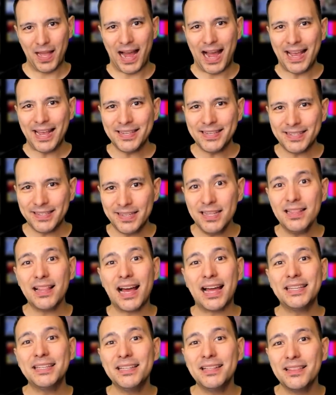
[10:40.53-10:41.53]
I still,
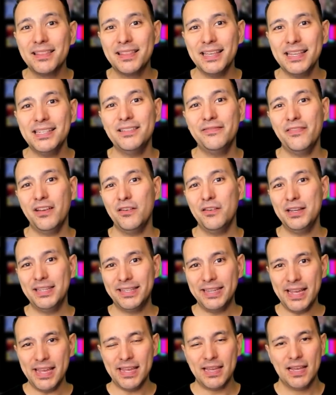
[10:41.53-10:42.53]
until this very
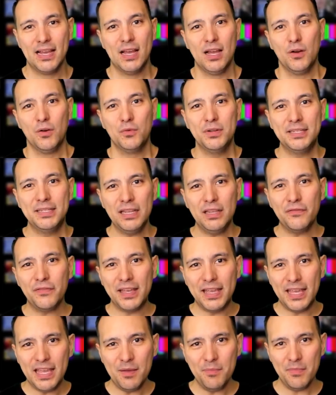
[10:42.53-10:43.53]
day, receive
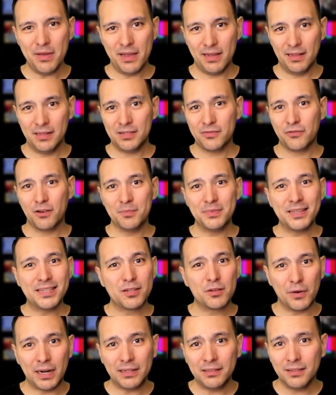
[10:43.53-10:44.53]
emails from
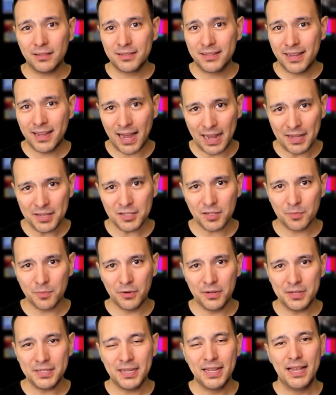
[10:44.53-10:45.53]
disgruntled
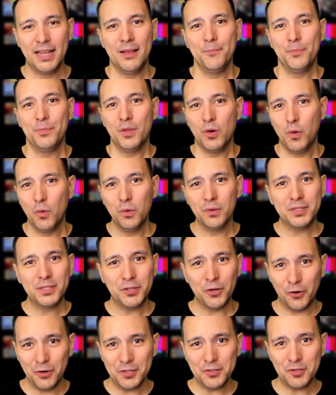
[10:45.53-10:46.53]
customers who
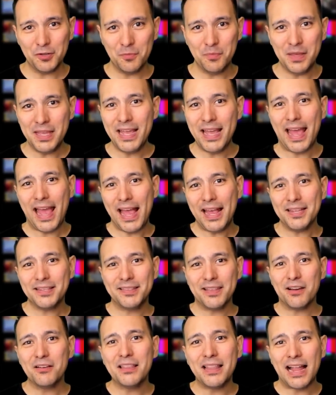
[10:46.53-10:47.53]
turned to me as
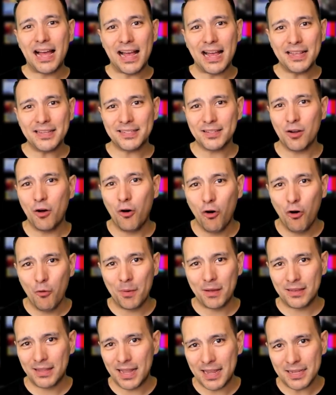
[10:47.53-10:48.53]
their last hope
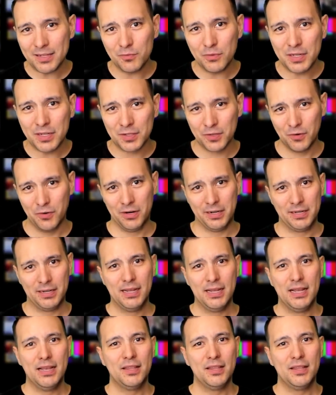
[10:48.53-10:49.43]
and last resort.